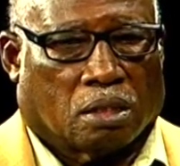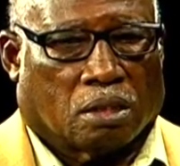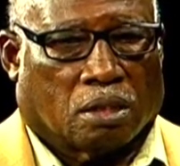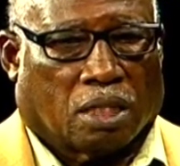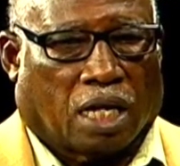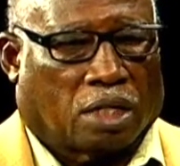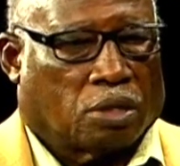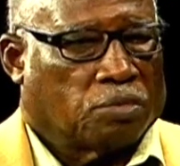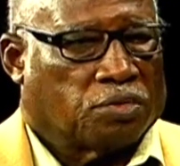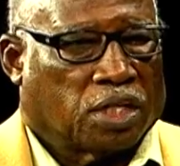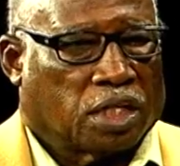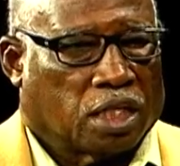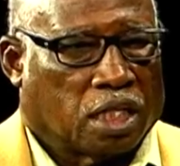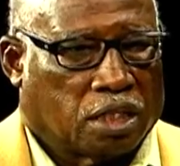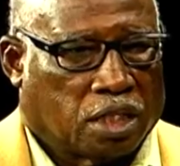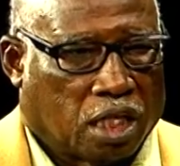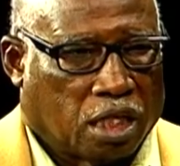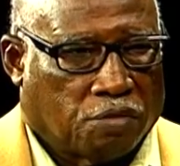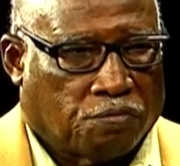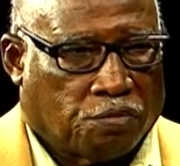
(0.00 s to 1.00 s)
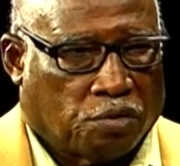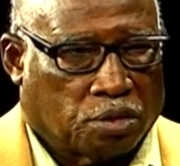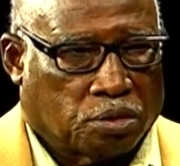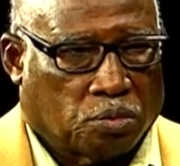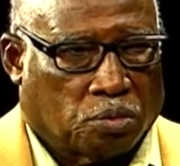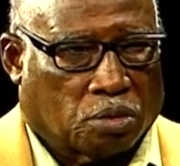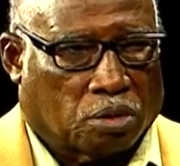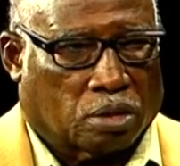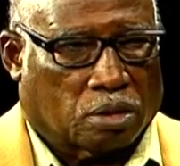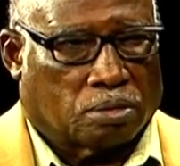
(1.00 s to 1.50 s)
I don't think they intended for it to
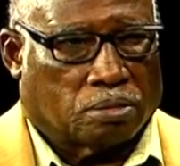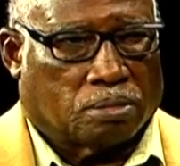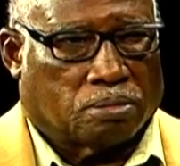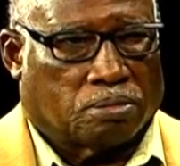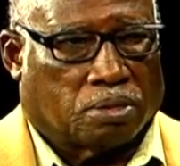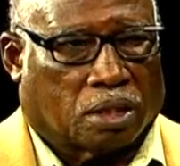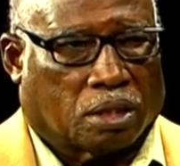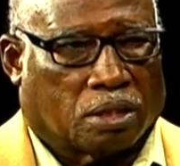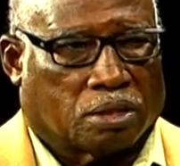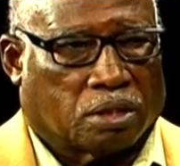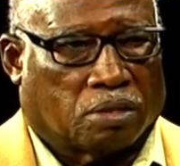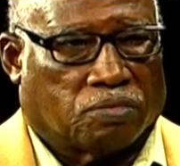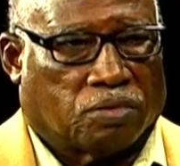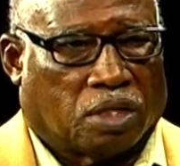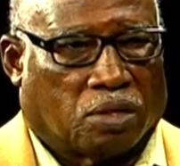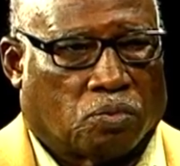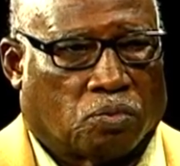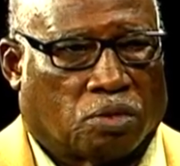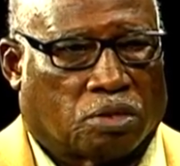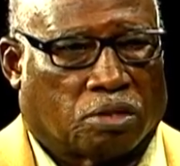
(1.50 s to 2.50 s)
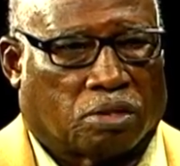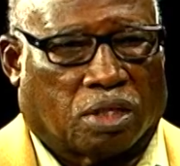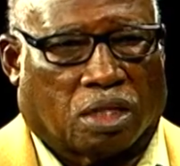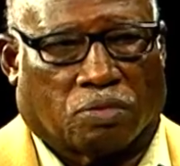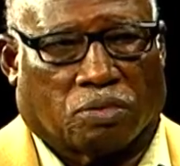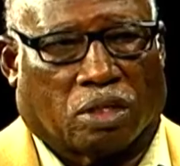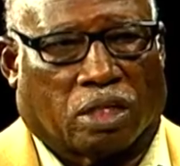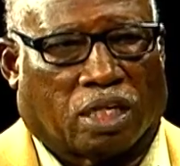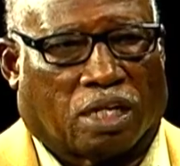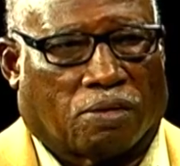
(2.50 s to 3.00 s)
work, because if they would have
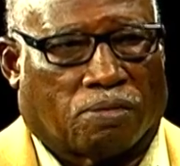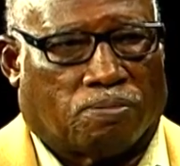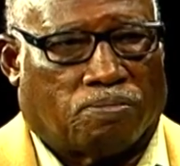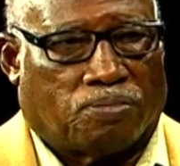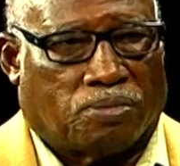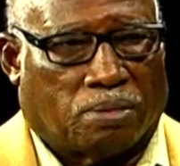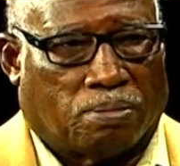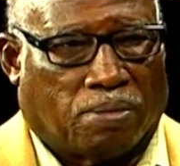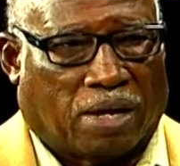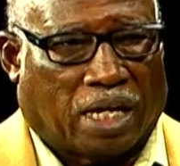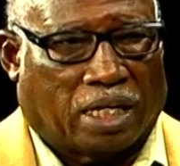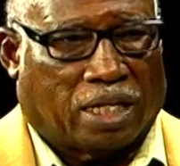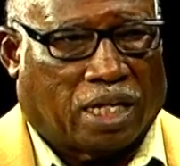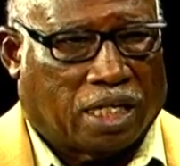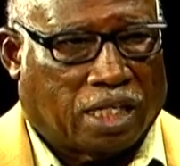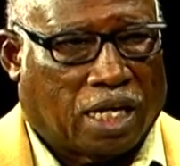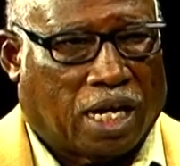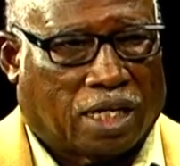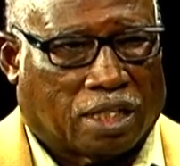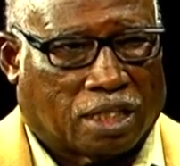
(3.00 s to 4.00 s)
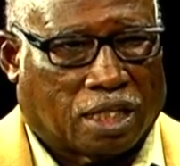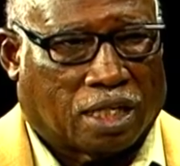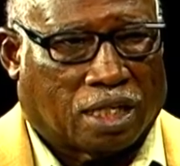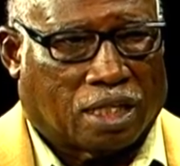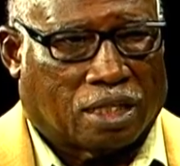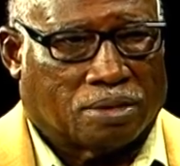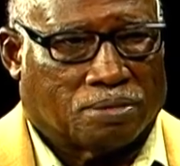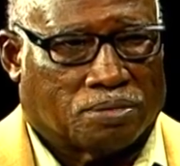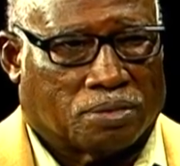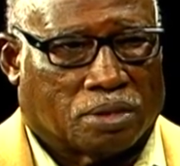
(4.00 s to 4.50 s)
left Matt Laniak
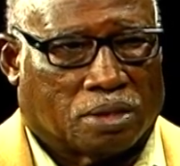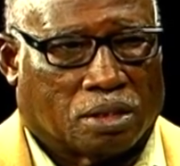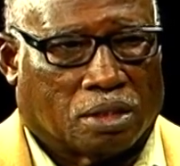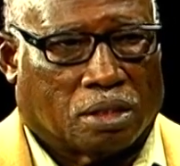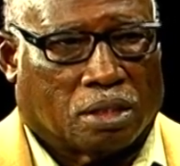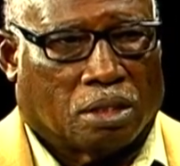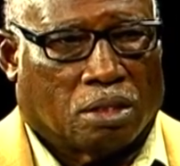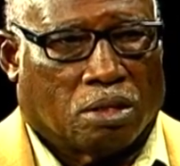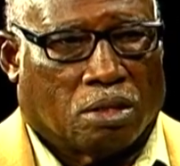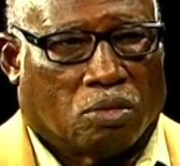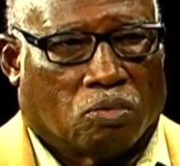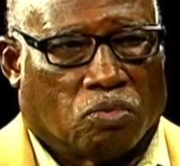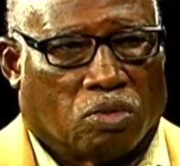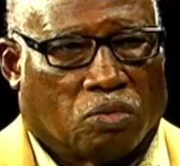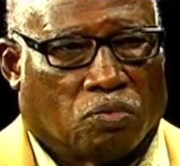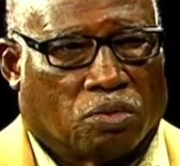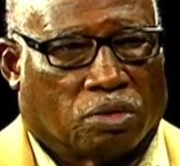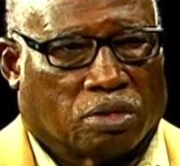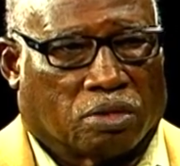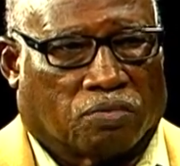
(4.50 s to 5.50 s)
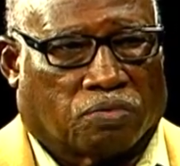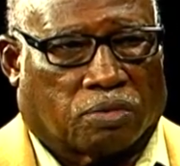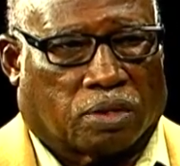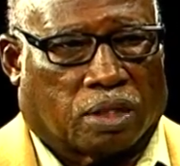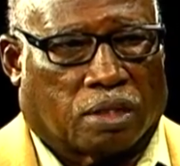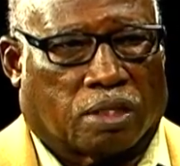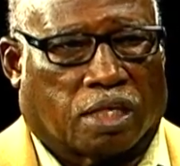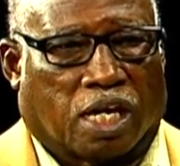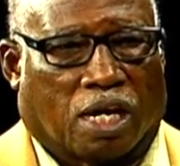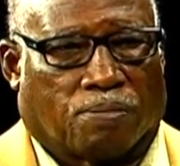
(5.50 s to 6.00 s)
there. We would have
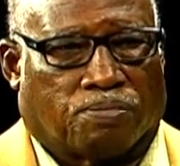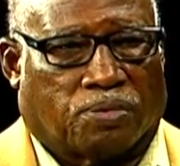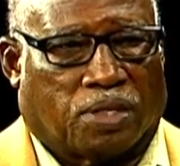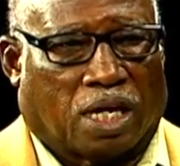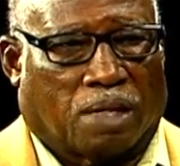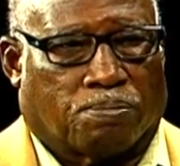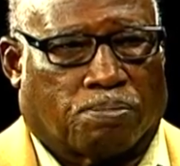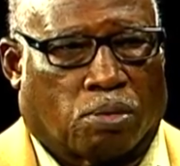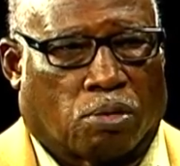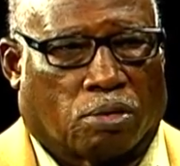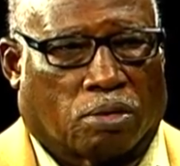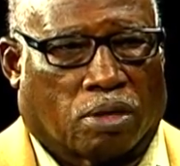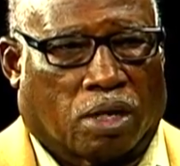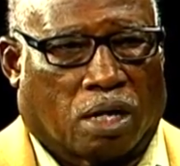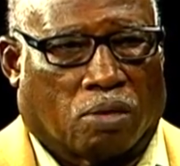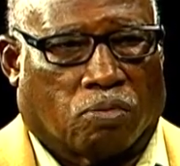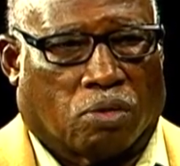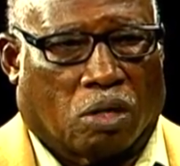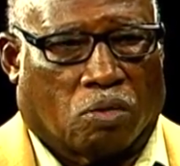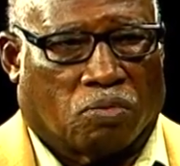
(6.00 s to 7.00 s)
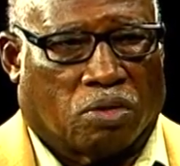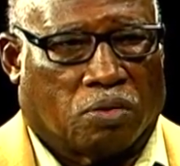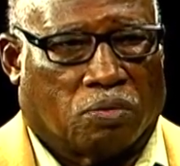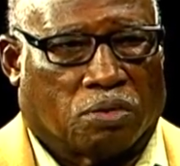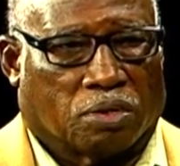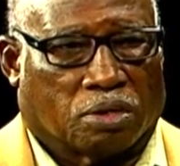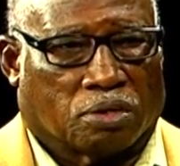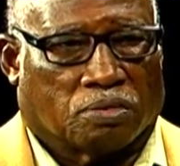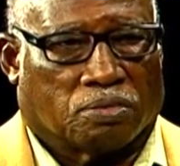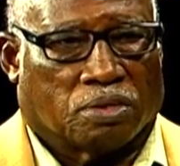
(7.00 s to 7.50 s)
kept that program where we
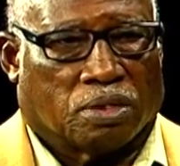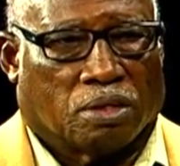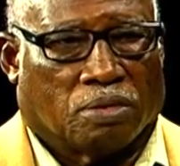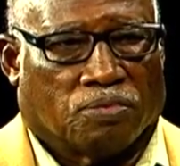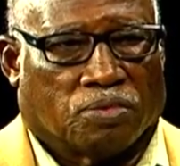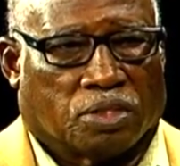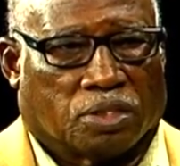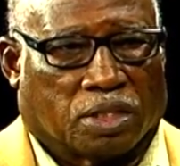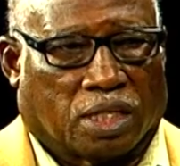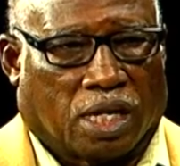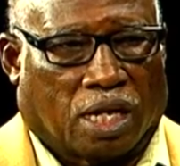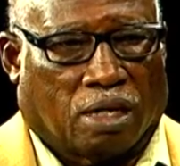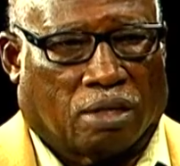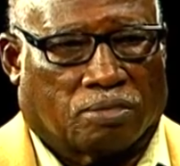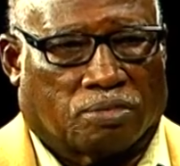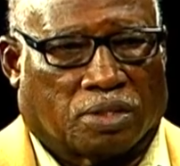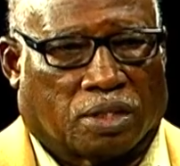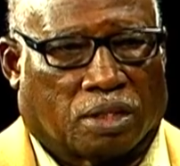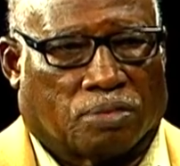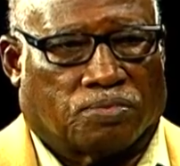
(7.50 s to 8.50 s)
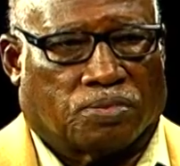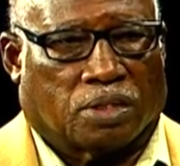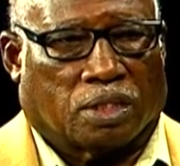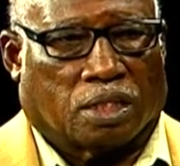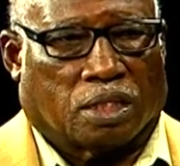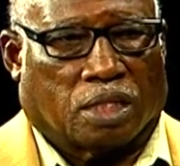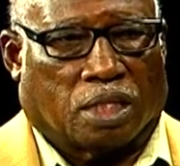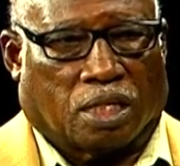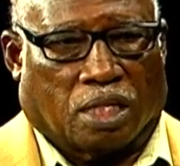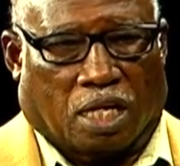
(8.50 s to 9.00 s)
would have sent out
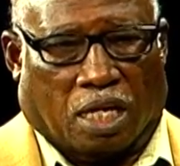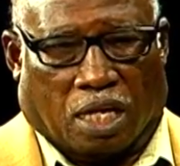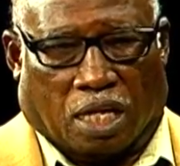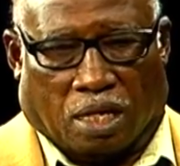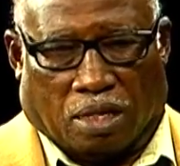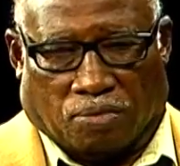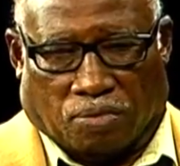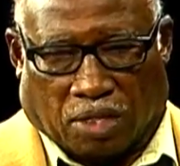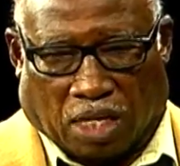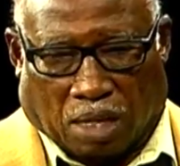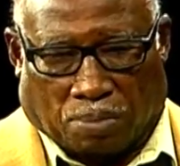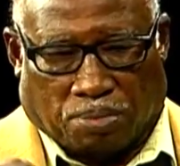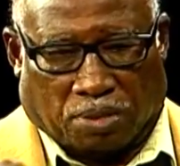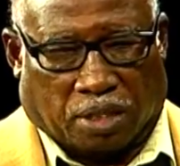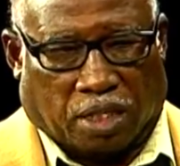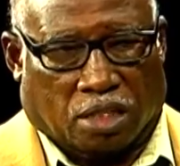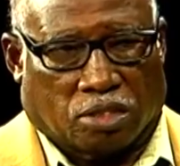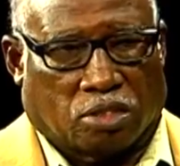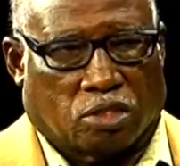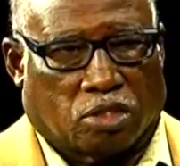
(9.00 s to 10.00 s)
application